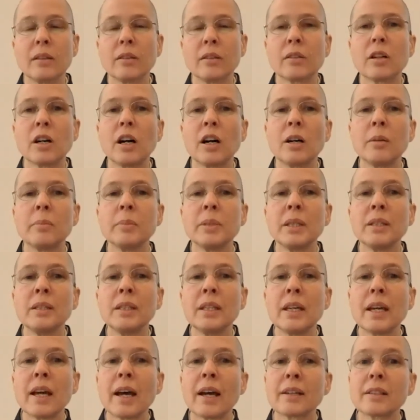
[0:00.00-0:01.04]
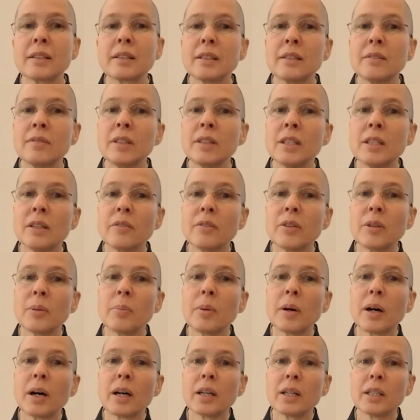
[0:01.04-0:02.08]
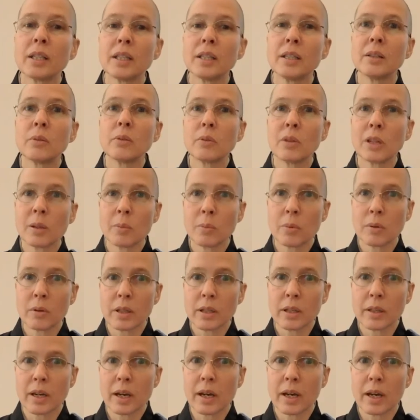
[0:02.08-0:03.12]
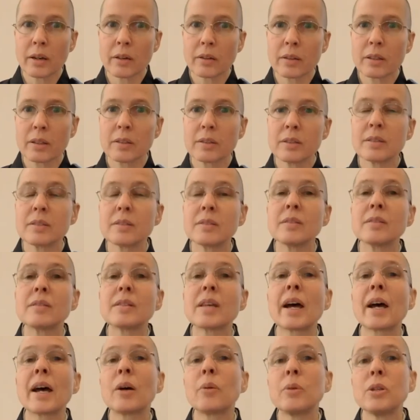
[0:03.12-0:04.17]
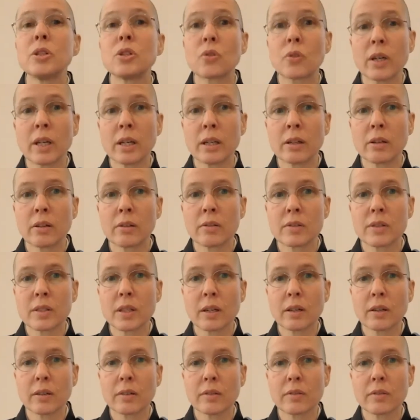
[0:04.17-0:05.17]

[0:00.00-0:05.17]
Calming the activity of the body, we breathe out. This is how we train ourselves.